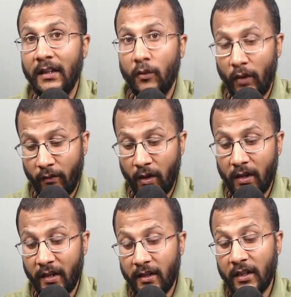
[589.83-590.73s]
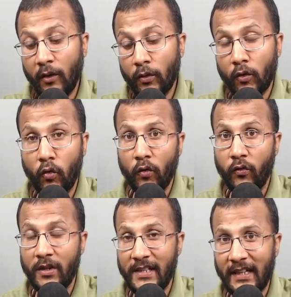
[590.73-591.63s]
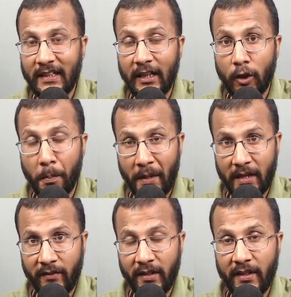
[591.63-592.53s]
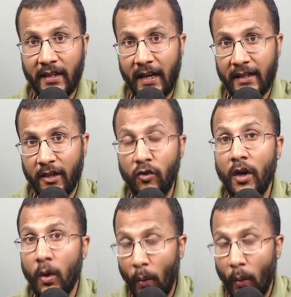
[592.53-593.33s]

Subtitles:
We have not written down a code for checking that compatibility right now.